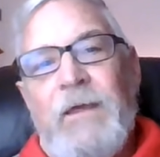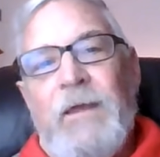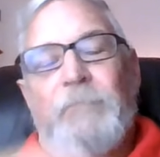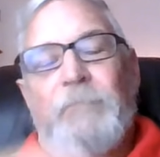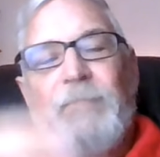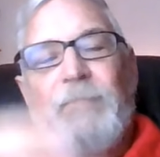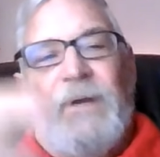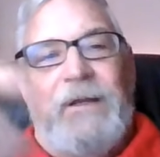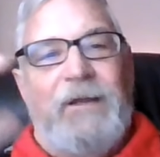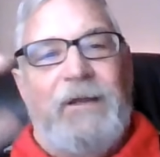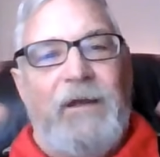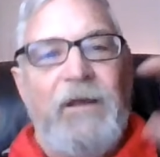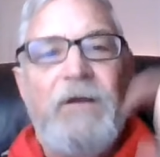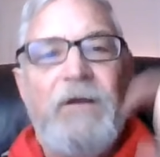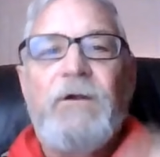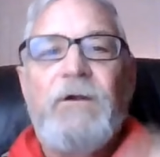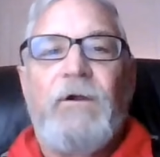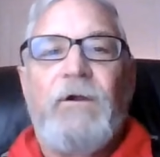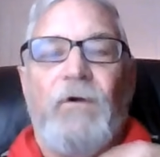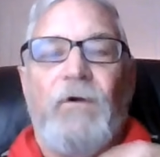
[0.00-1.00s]
But
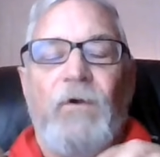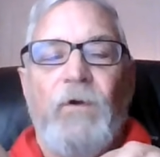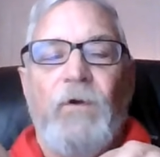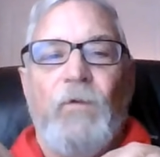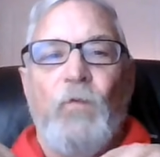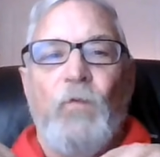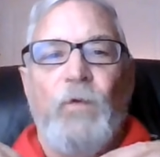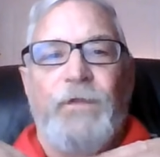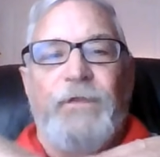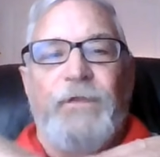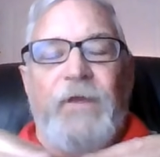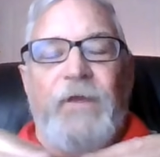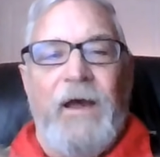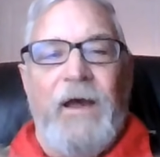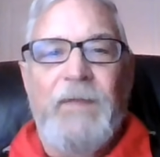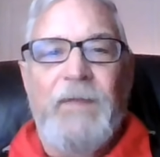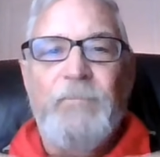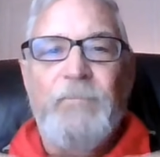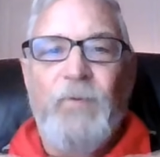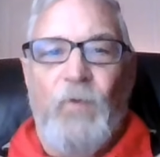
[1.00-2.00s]
here, with the
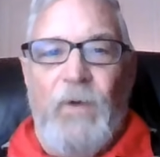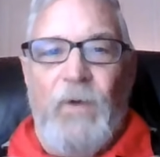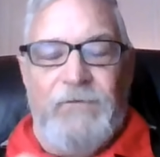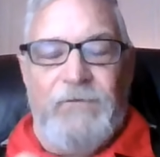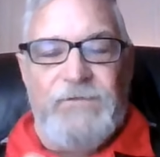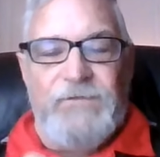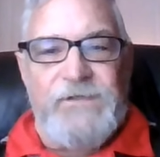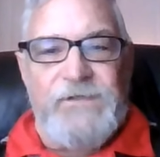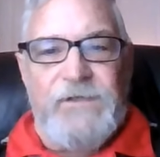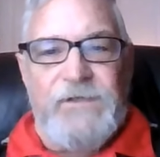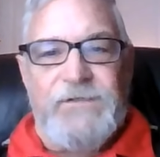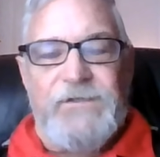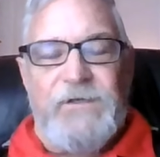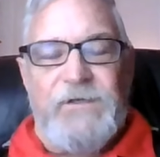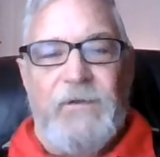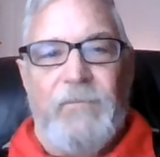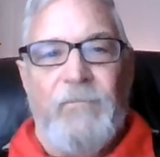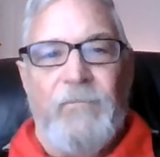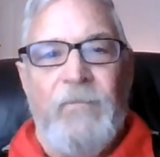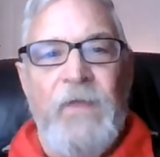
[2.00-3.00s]
Hyperwave
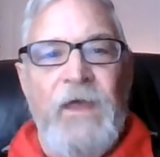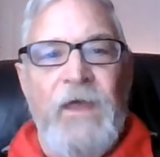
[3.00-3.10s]
system,